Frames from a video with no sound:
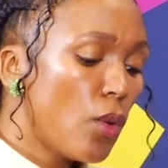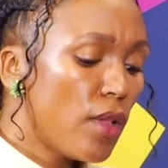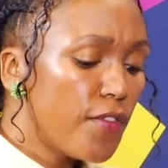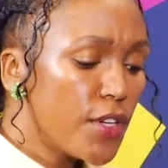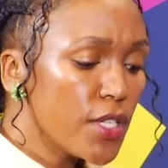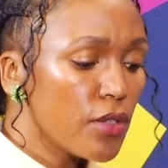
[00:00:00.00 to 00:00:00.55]

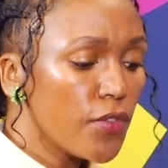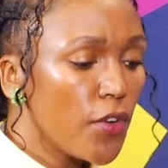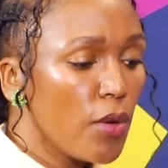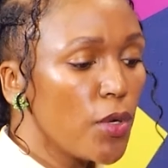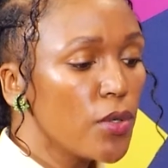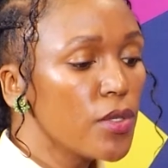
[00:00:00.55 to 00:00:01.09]
Well, first and
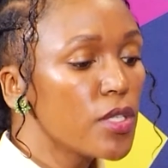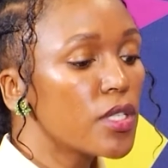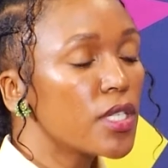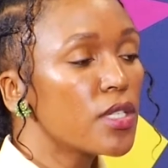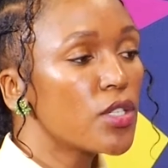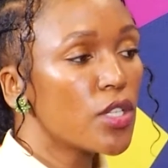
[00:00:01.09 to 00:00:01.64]

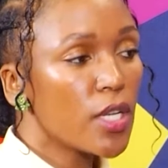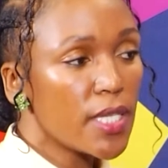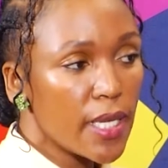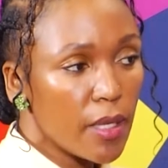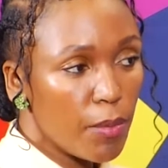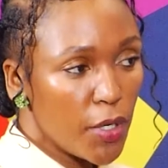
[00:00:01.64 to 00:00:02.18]
foremost is to not
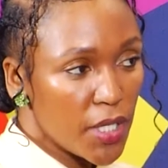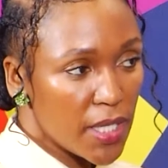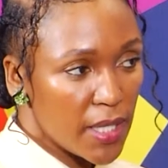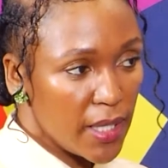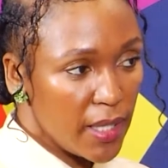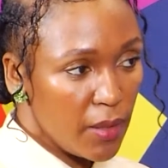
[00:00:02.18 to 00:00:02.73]
take it
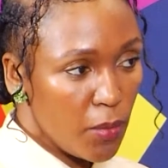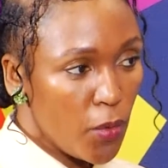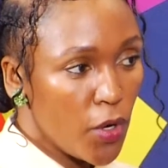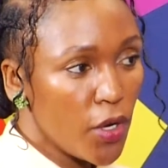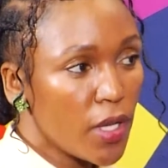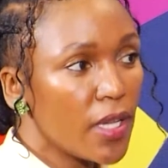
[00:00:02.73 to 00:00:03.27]
personally.
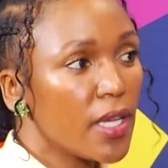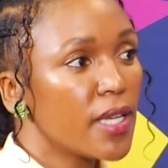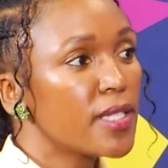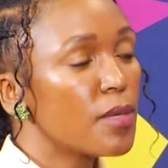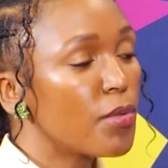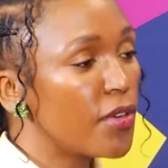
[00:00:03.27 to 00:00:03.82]
Work
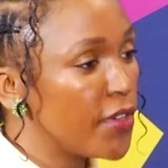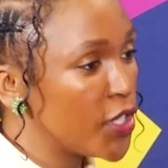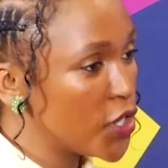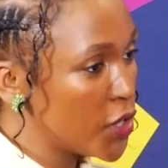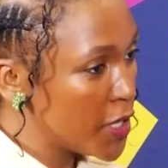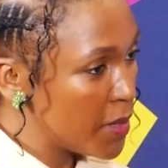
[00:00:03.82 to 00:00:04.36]
is a
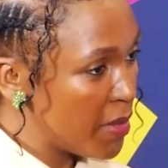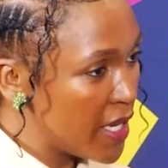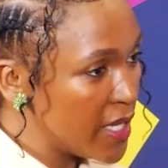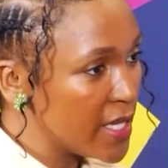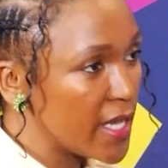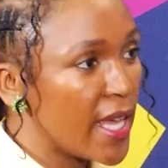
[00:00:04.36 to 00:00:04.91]
professional
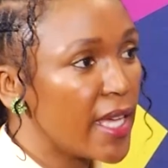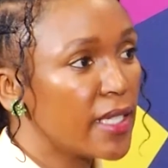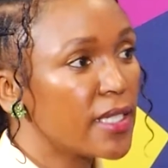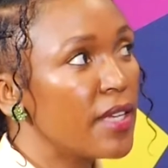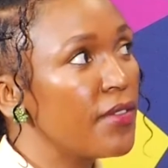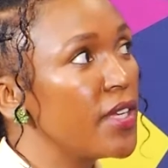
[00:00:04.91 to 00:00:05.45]
space,
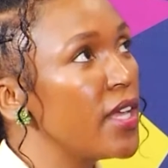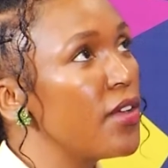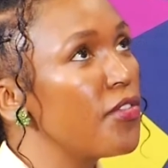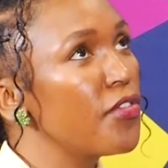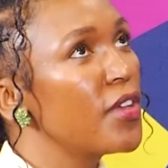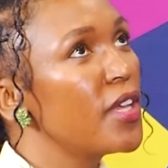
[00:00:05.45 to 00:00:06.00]
and even
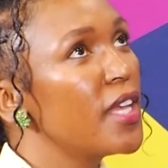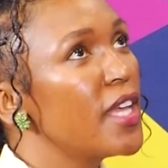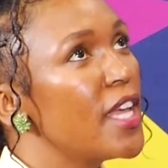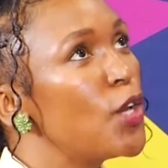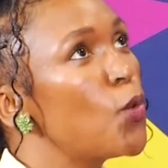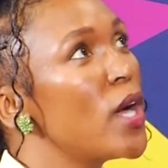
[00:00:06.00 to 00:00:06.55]
if
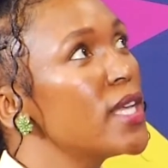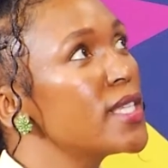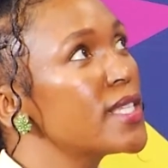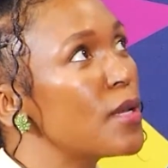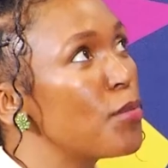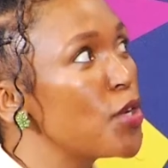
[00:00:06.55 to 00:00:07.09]
it
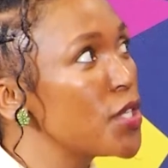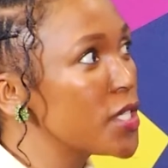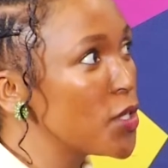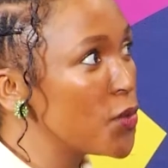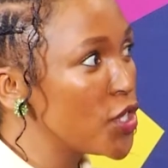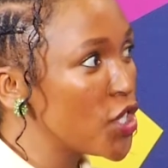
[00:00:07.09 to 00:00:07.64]
was a
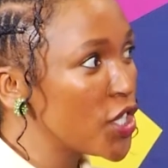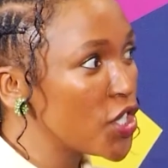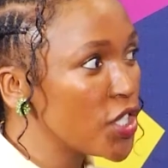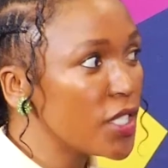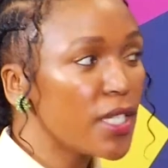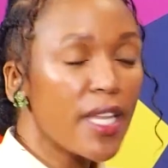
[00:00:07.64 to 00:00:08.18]
personal
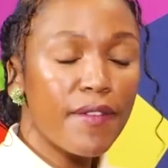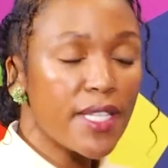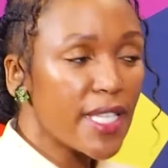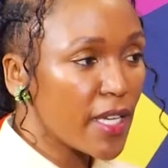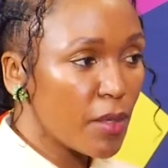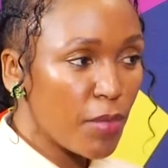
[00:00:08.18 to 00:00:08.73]
rejection, never
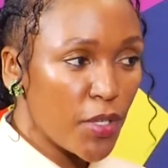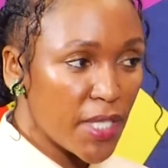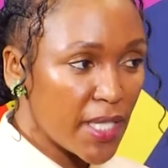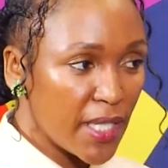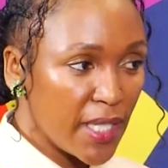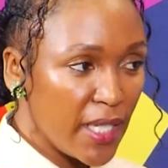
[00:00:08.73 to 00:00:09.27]
take it
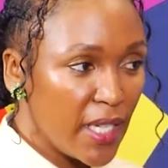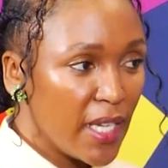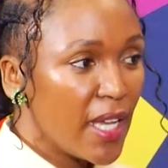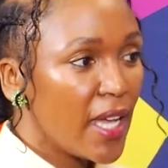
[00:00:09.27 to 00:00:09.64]
personally.